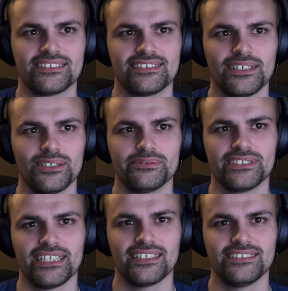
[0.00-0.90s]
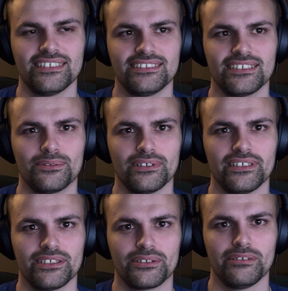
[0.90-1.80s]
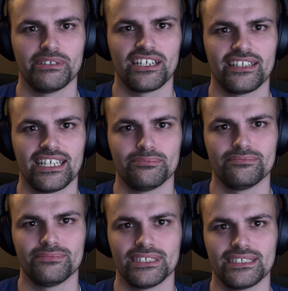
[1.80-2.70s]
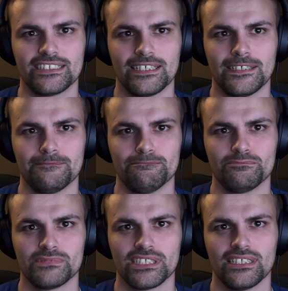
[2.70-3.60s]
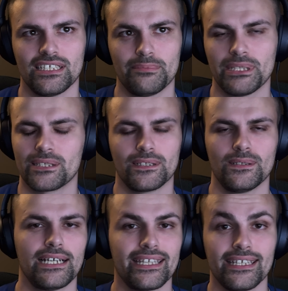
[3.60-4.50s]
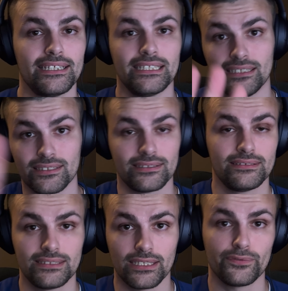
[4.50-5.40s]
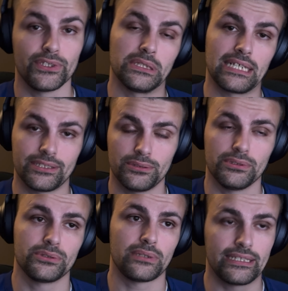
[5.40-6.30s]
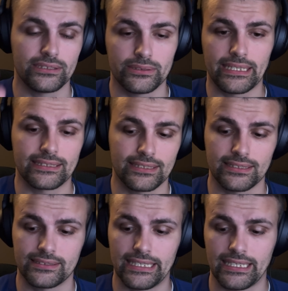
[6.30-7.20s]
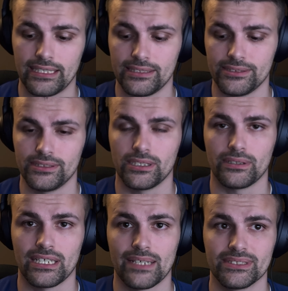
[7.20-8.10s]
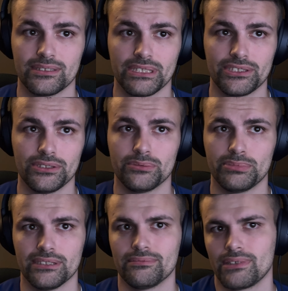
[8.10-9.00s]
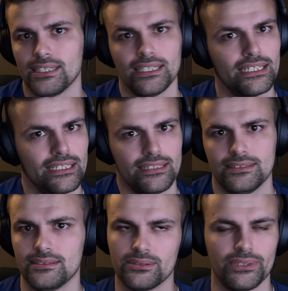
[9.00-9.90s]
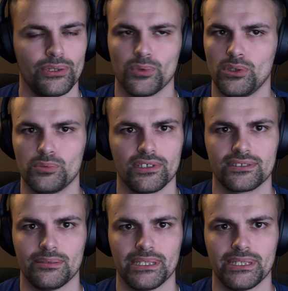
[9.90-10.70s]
So yeah, I think we're in agreement on that. But I'm not going to lie that it doesn't stink for you guys who are trying to access that and, are having some issues. But it's just the way the world works.